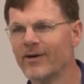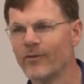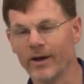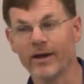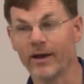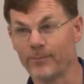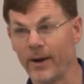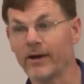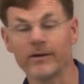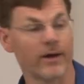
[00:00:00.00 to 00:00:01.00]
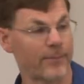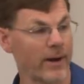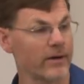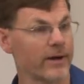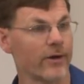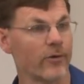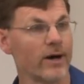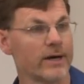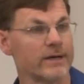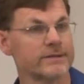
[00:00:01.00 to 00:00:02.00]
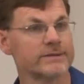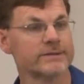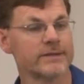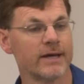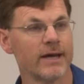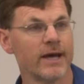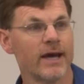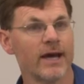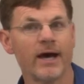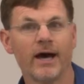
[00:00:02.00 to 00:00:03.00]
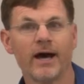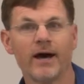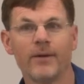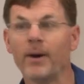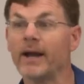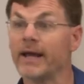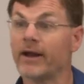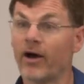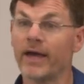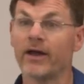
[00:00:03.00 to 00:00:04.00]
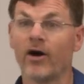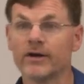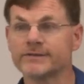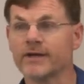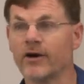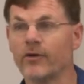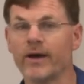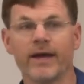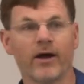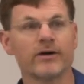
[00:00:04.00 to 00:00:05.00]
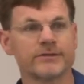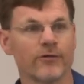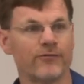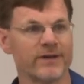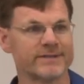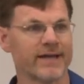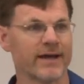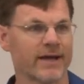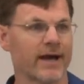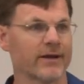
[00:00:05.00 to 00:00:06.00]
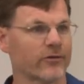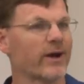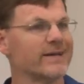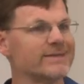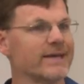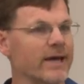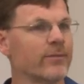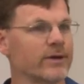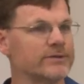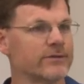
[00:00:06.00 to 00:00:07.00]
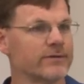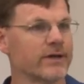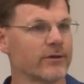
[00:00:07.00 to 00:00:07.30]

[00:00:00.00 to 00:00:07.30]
Well, apparently, apparently it was, but it, it, also, it also fits that kind of crazy image of the